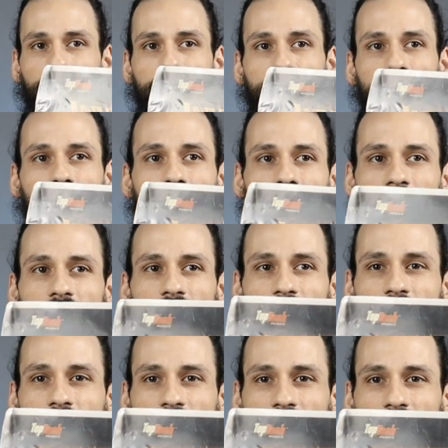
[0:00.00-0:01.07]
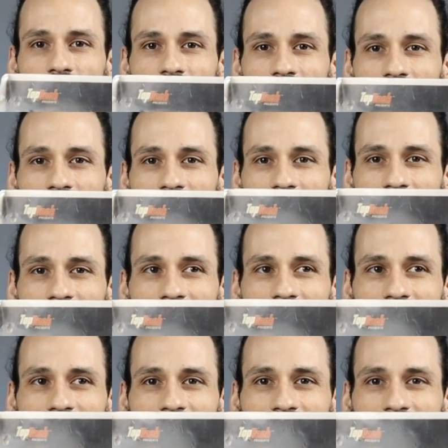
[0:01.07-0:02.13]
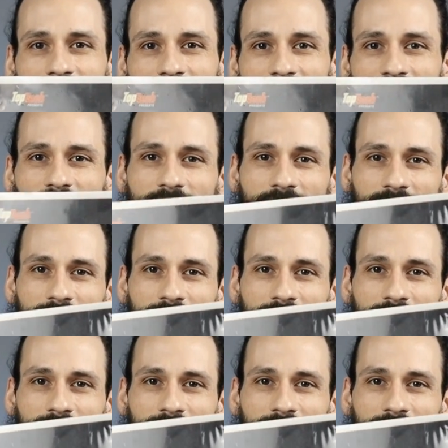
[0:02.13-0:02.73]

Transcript: Exclusively only buy the tournament packs.